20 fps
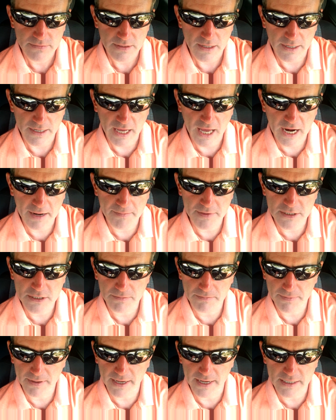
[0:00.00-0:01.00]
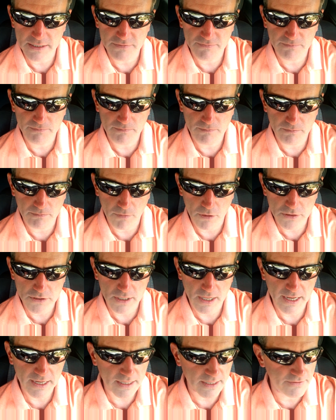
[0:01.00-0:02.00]
anonymous at best,
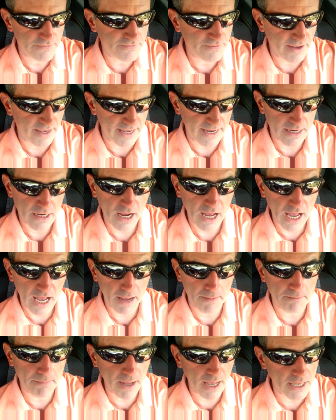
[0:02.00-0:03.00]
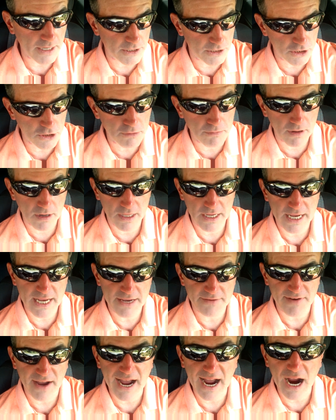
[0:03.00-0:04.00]
most likely fake. But do
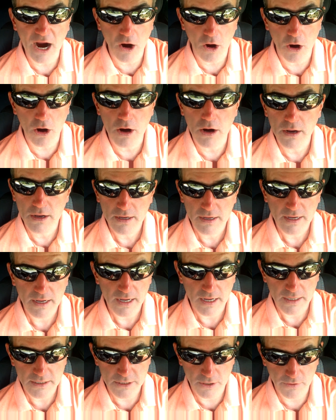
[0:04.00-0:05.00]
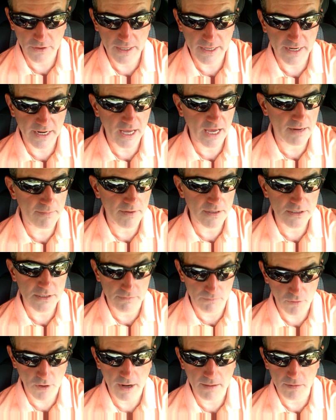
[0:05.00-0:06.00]
believe our totally anonymous
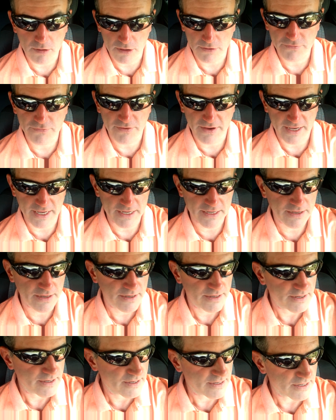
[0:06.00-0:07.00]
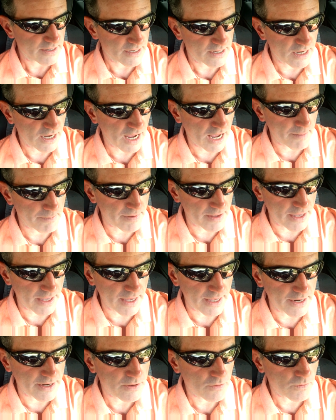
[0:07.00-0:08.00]
and probably fake
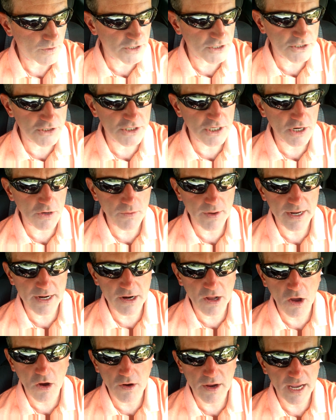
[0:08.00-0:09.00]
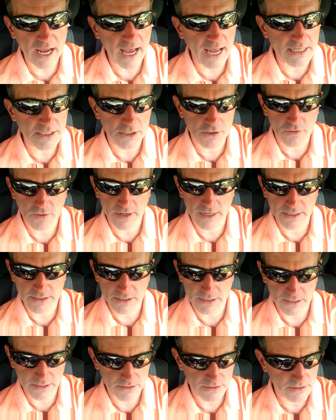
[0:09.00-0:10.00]
op-ed, which has generated all kinds of
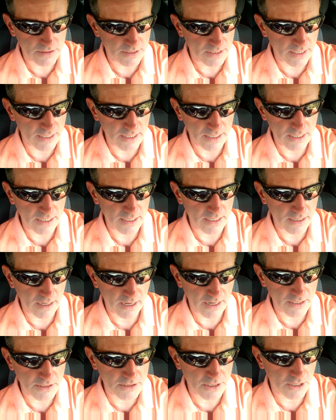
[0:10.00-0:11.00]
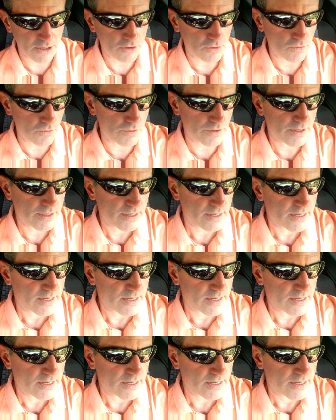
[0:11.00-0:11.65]
craziness on its own.